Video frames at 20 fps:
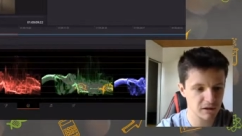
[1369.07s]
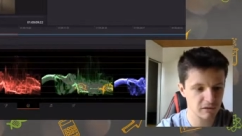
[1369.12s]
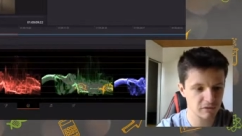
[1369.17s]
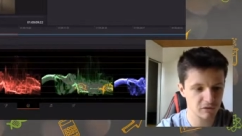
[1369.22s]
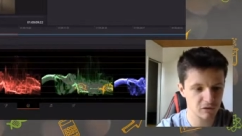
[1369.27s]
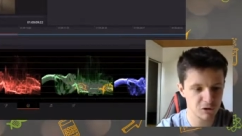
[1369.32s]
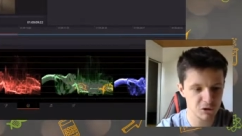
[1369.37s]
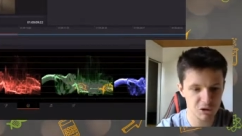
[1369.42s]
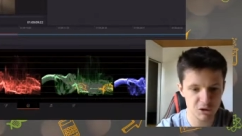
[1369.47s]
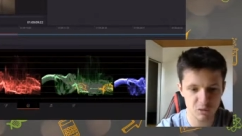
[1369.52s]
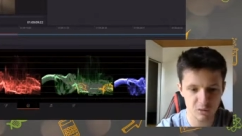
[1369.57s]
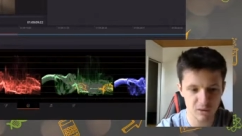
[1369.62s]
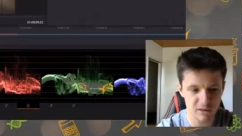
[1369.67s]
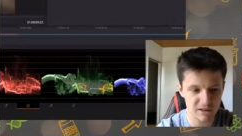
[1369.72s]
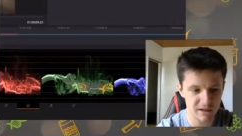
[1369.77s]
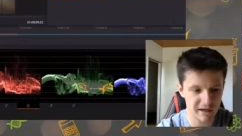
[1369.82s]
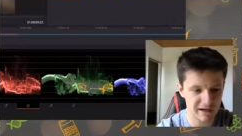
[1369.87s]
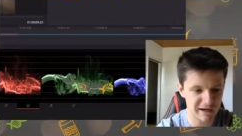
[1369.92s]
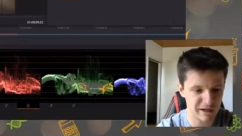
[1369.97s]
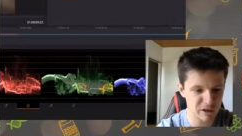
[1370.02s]
if you just want
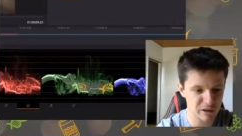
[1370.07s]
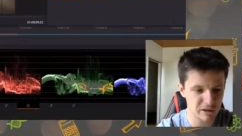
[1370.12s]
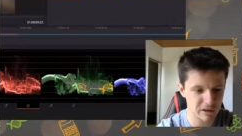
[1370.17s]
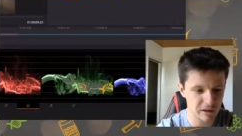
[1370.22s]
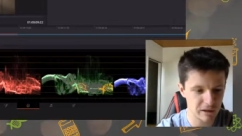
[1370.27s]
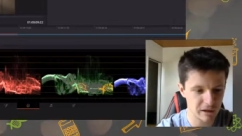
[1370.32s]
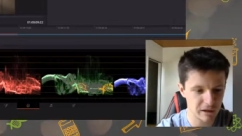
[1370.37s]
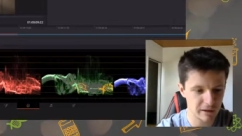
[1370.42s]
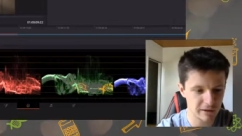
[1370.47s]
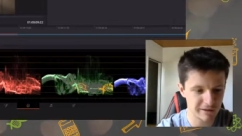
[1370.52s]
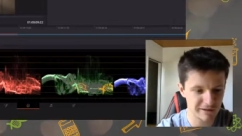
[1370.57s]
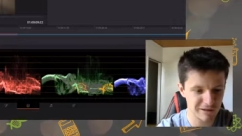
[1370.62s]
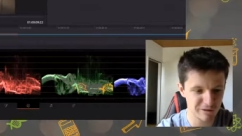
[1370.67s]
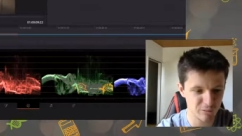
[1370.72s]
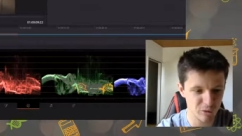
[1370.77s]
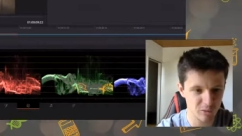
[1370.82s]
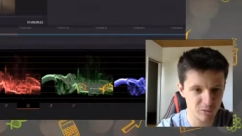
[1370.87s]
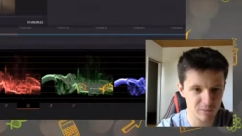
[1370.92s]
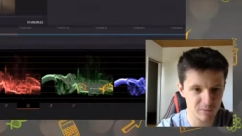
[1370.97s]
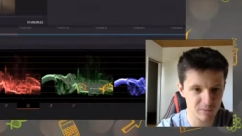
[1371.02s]
to add a little
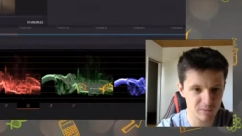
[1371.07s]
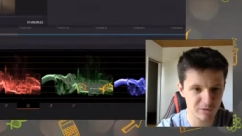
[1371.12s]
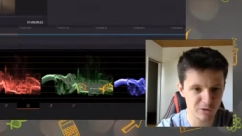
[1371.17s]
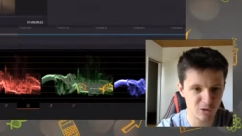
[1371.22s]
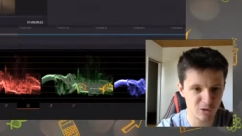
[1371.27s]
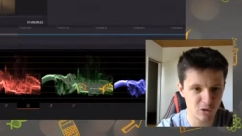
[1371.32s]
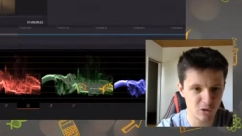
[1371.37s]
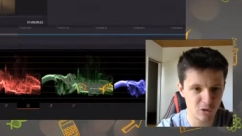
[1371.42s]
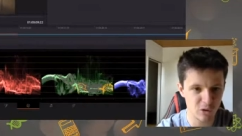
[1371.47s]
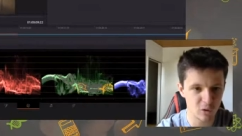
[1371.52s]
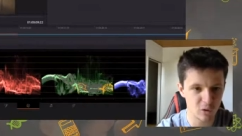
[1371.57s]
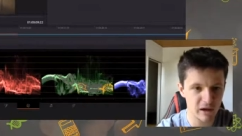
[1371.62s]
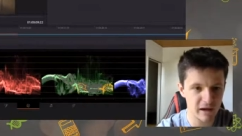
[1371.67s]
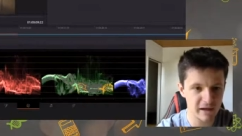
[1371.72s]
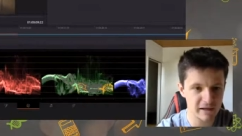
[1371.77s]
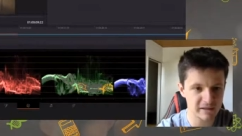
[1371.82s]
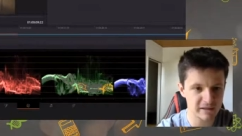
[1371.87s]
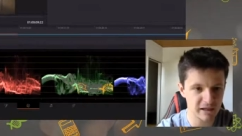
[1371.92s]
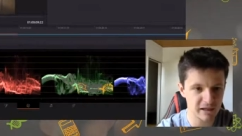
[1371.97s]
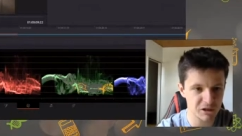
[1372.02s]
bit more or
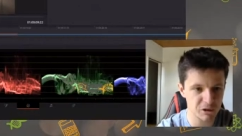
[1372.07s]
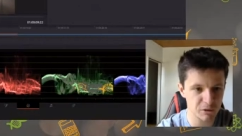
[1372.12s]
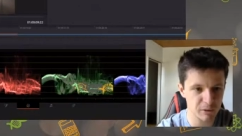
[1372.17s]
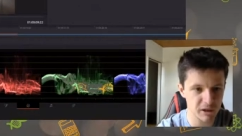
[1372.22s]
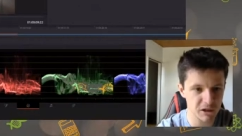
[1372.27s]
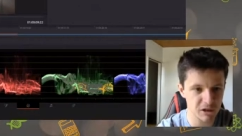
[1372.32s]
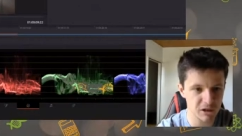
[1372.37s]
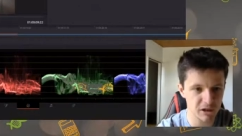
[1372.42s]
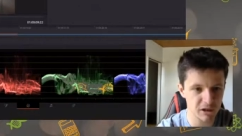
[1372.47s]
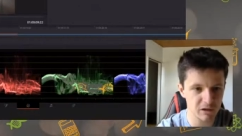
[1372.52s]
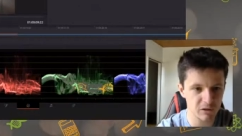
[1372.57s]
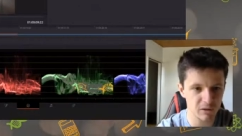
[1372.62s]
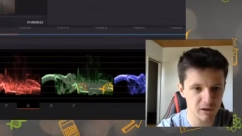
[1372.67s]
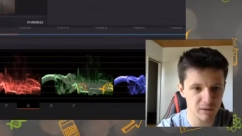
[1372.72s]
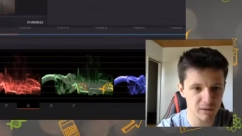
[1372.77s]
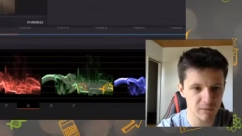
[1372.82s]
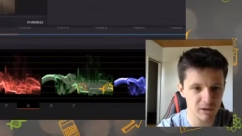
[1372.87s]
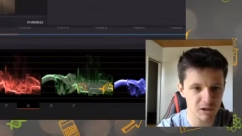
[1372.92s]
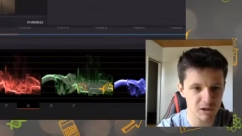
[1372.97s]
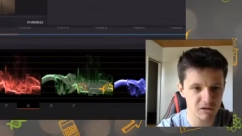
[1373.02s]
less saturation in your
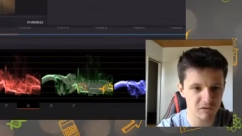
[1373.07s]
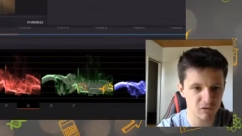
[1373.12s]
image,